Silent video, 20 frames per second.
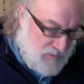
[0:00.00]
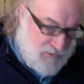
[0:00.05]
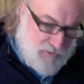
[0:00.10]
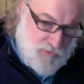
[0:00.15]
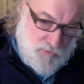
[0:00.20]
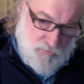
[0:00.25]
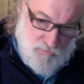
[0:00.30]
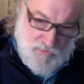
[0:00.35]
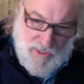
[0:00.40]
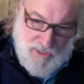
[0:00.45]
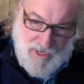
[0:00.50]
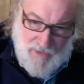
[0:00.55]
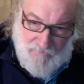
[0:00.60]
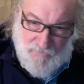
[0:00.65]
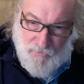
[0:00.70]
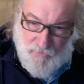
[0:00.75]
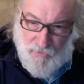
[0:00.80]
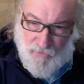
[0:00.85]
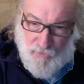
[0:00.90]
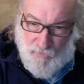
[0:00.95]
So
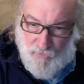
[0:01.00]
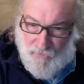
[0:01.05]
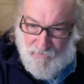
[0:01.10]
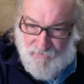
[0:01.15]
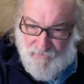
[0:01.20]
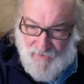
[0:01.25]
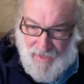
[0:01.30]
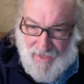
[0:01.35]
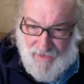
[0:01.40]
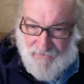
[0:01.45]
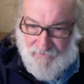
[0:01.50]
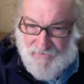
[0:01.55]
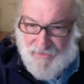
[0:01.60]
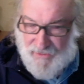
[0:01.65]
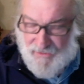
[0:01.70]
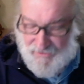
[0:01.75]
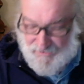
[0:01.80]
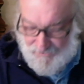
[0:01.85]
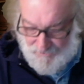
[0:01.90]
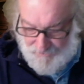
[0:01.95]
chapter 35
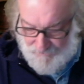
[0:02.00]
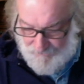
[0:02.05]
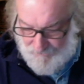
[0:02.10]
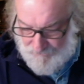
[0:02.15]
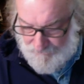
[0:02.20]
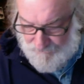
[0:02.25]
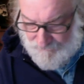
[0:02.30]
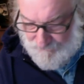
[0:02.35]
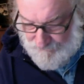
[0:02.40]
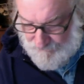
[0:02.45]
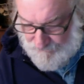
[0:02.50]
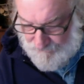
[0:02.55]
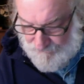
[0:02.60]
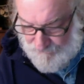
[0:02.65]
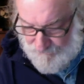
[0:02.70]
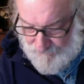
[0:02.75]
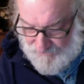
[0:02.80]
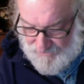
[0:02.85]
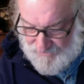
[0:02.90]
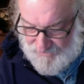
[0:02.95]
then
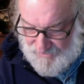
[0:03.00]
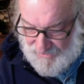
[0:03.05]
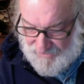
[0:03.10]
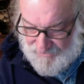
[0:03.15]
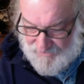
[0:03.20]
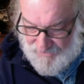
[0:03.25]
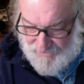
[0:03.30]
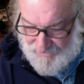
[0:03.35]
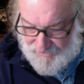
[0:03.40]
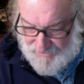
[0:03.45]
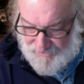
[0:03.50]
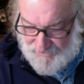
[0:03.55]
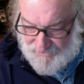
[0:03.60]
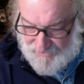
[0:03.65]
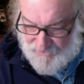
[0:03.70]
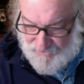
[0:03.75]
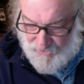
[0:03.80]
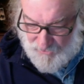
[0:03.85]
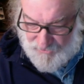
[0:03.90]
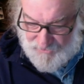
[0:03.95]
says this.
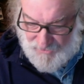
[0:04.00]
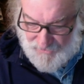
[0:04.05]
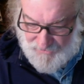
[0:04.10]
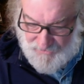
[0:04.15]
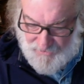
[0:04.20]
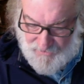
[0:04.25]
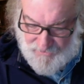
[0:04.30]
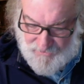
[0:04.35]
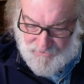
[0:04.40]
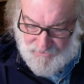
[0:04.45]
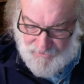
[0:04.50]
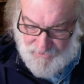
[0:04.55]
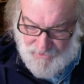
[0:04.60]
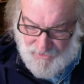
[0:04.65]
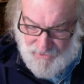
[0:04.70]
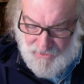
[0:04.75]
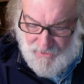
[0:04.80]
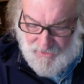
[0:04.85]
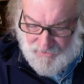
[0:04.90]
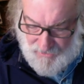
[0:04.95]
It starts like this.
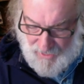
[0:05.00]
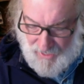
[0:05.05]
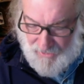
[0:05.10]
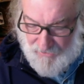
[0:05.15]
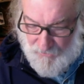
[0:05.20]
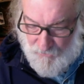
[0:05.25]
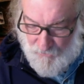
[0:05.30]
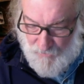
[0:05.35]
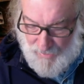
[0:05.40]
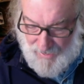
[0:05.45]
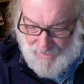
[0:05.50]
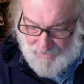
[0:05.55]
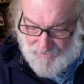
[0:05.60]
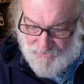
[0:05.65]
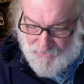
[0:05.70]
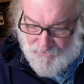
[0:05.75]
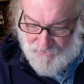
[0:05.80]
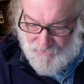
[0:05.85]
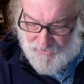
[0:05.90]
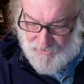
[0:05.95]
Elihu
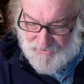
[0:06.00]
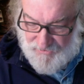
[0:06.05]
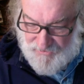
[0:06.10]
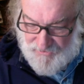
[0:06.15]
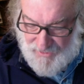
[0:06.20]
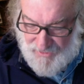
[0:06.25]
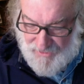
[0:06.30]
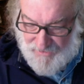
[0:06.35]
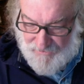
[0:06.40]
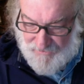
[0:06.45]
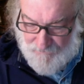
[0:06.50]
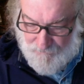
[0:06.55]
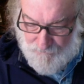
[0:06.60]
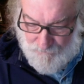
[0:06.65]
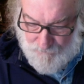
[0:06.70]
answered and said,